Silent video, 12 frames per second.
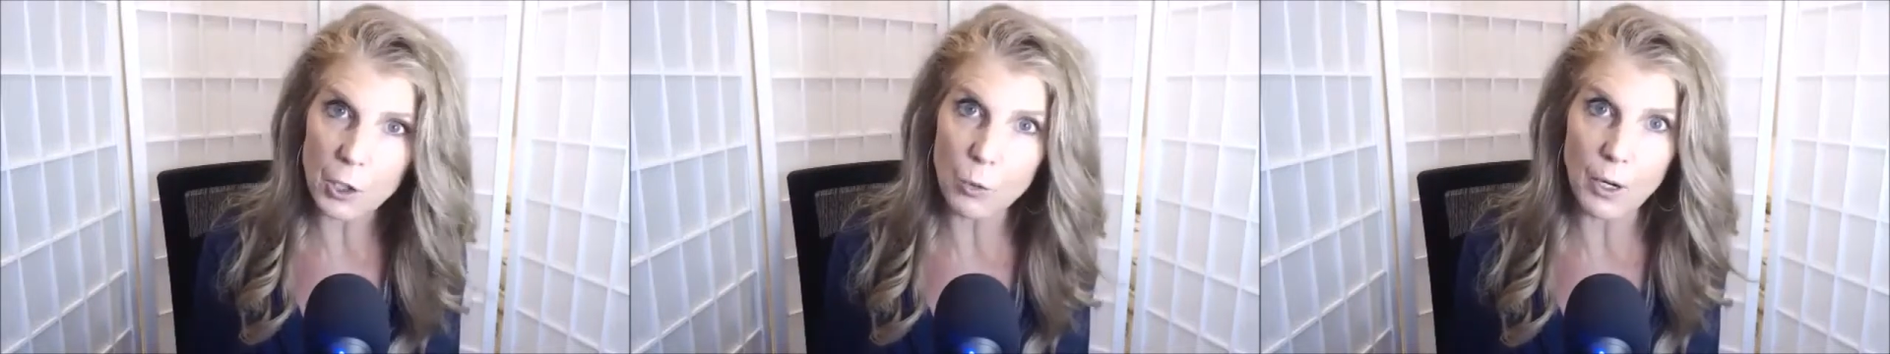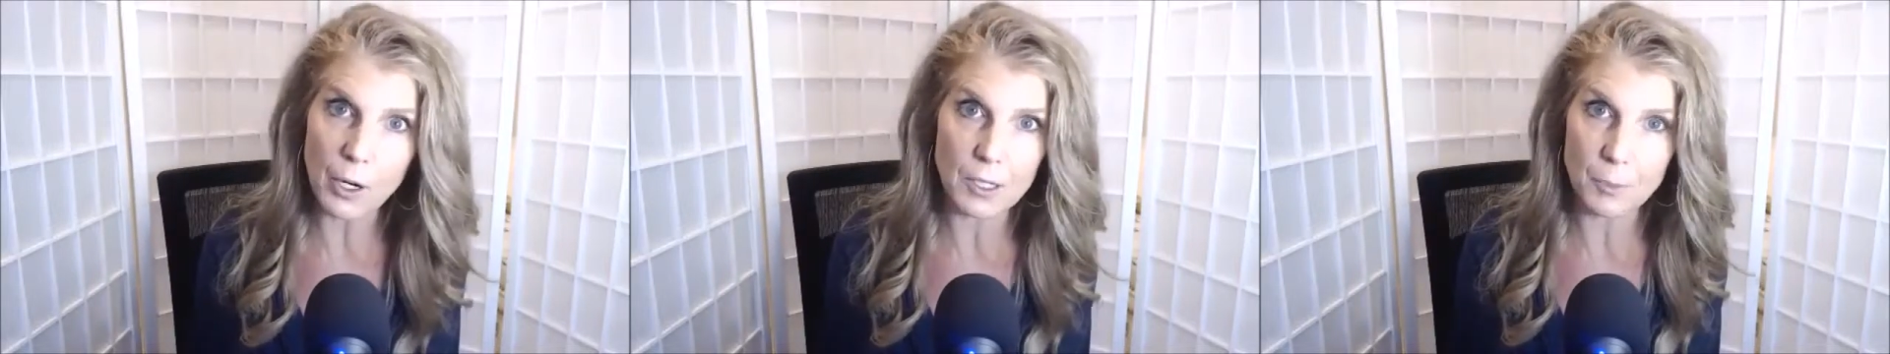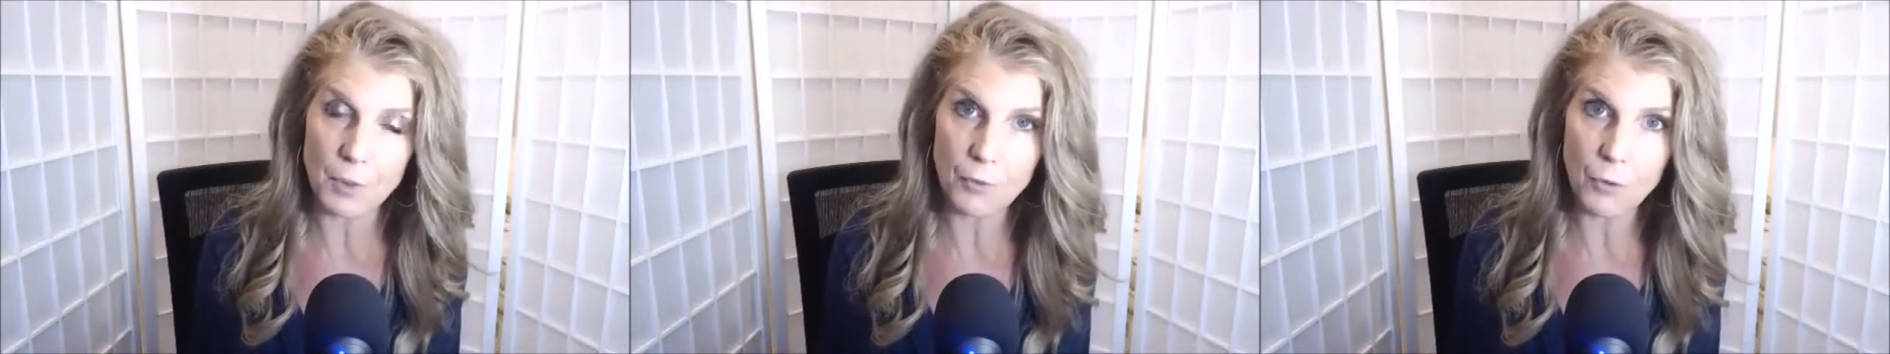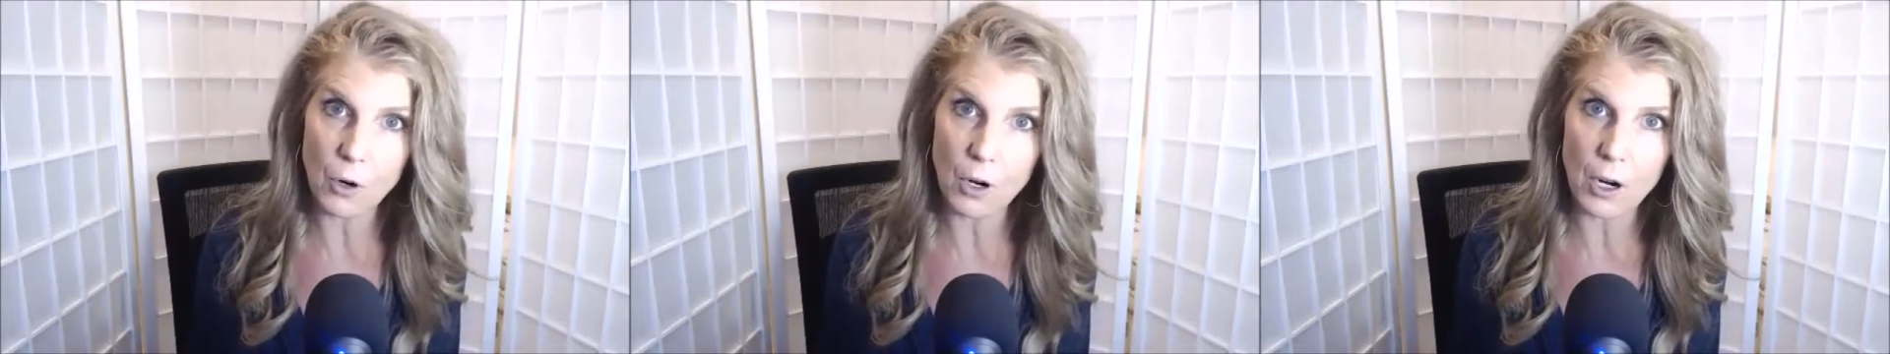whereas
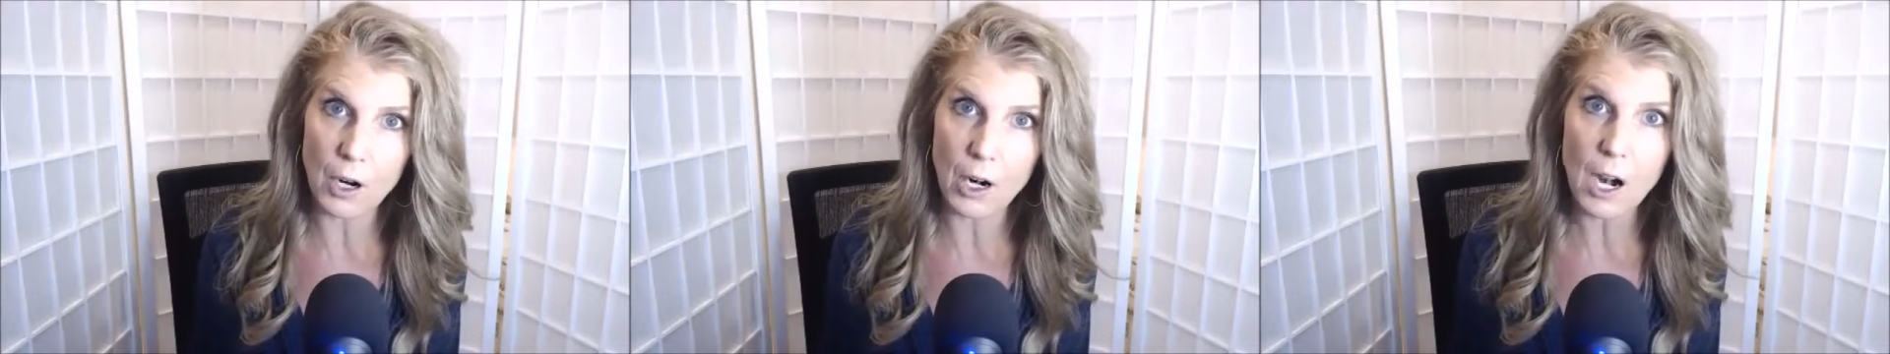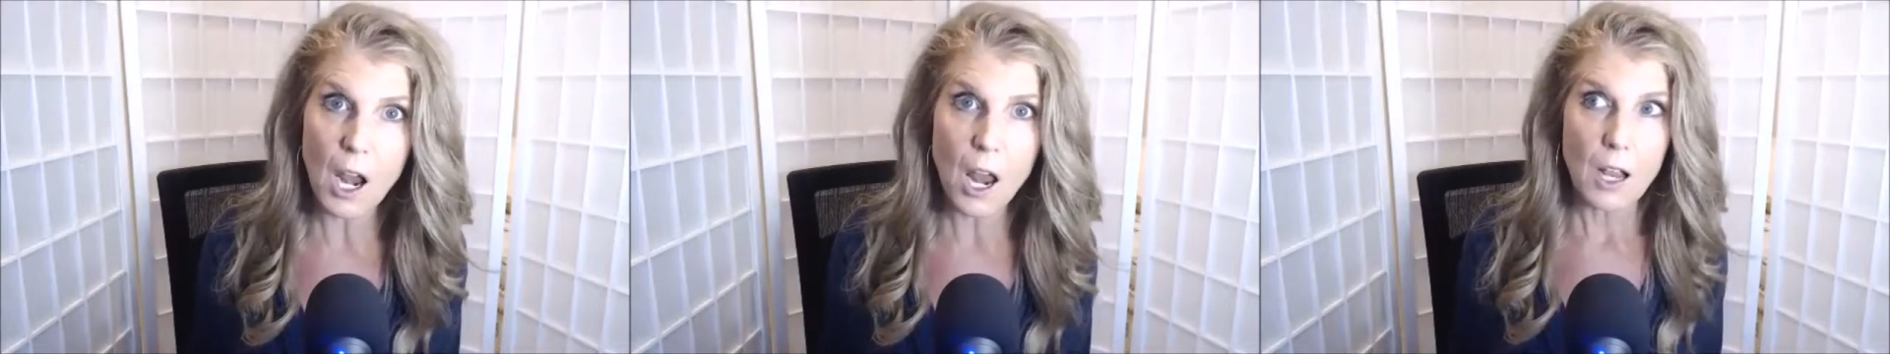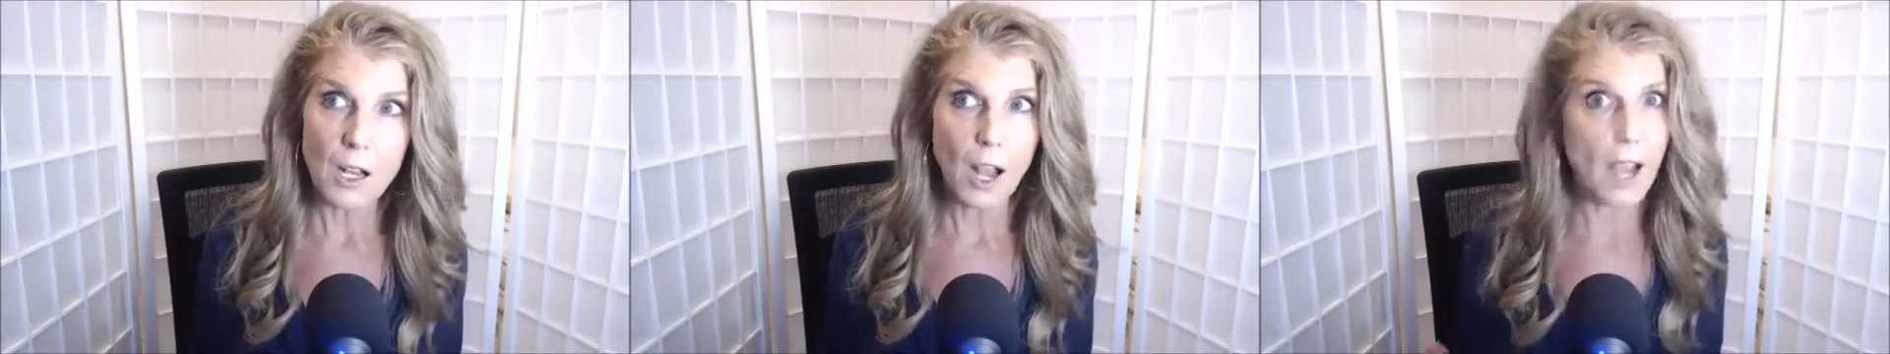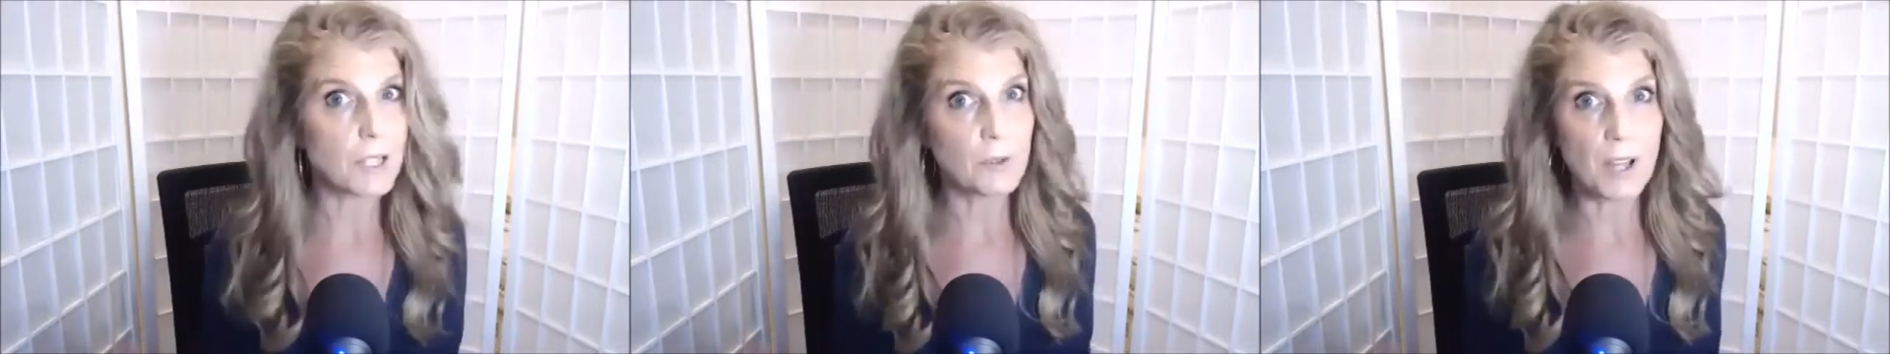before
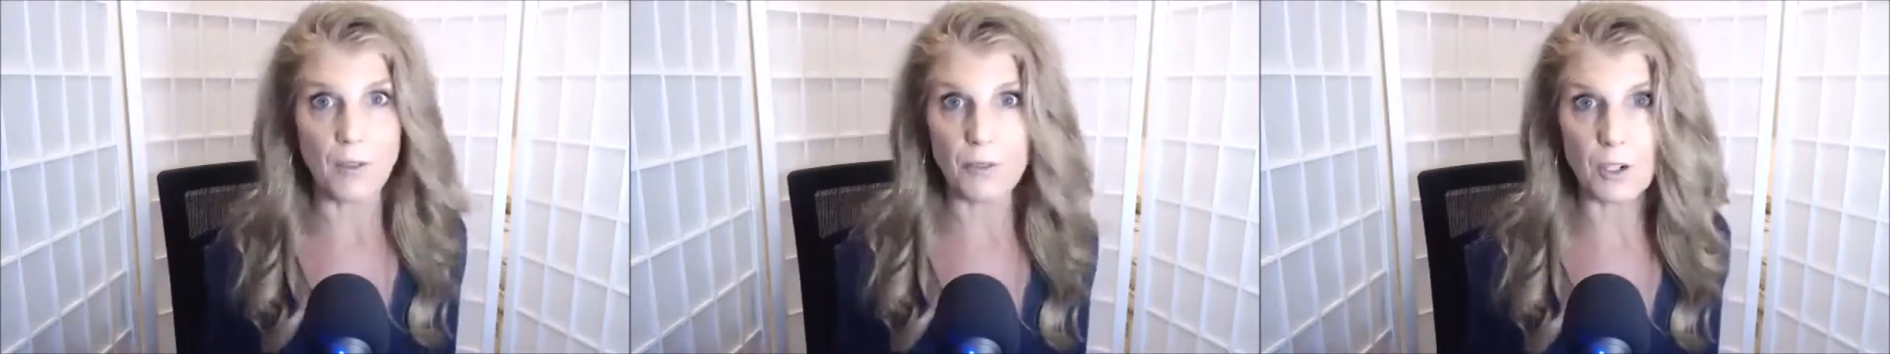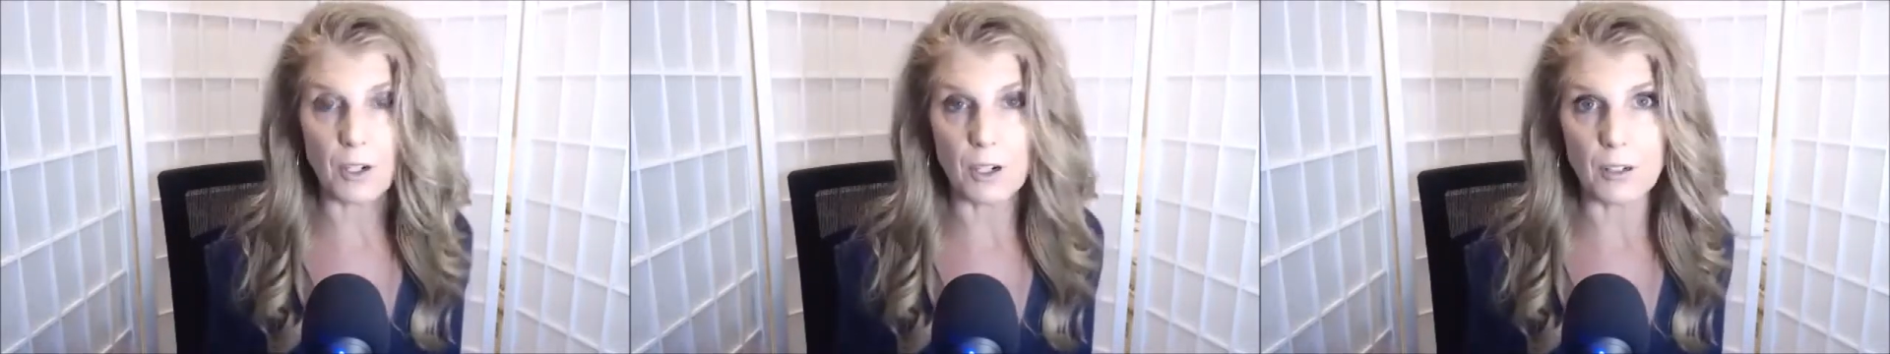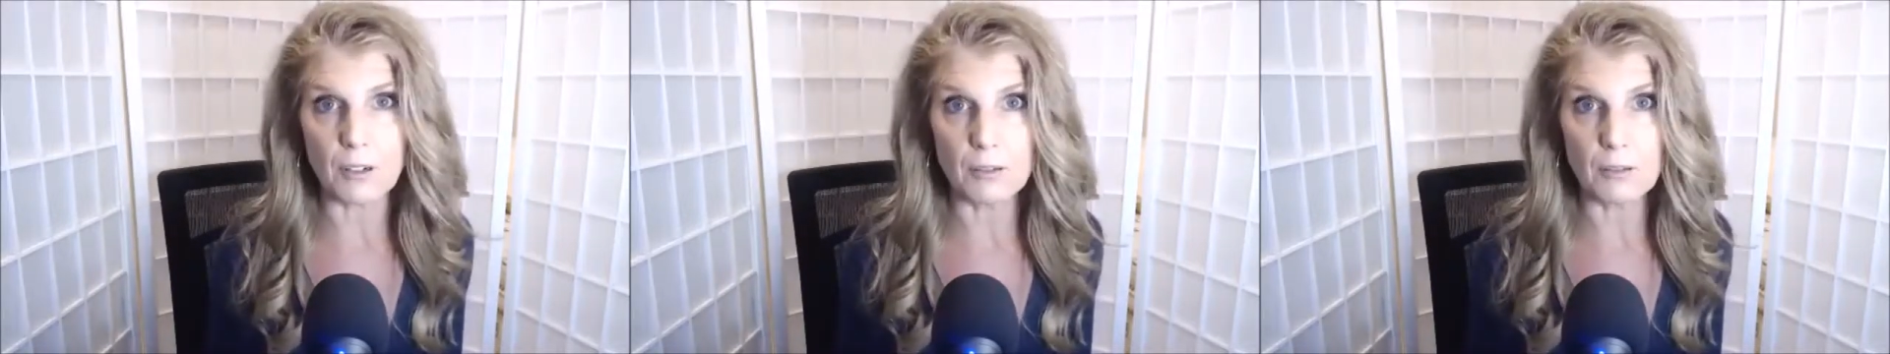guys never,